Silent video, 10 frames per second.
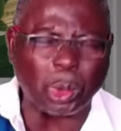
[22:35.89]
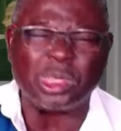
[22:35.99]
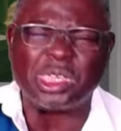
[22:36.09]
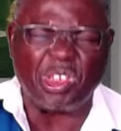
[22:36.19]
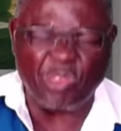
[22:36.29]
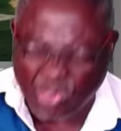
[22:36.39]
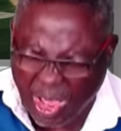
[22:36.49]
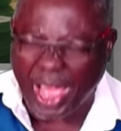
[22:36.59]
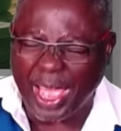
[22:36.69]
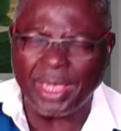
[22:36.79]
to
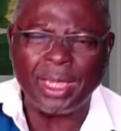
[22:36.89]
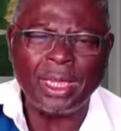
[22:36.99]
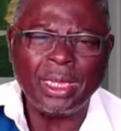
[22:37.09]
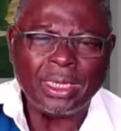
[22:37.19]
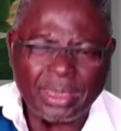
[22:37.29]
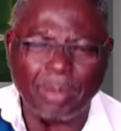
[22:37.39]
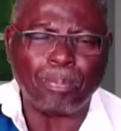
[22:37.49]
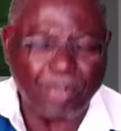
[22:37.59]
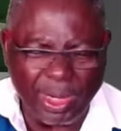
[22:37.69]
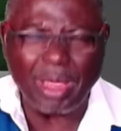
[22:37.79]
defy the
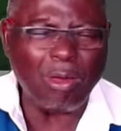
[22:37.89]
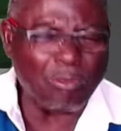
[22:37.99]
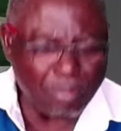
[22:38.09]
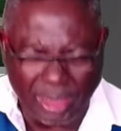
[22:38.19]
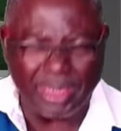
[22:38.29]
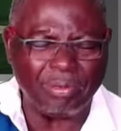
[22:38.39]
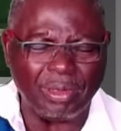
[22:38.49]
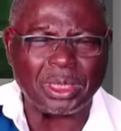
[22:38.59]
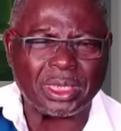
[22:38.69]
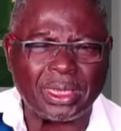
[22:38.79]
prayer of
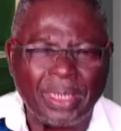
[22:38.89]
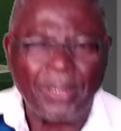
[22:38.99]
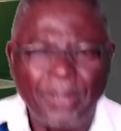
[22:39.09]
believers.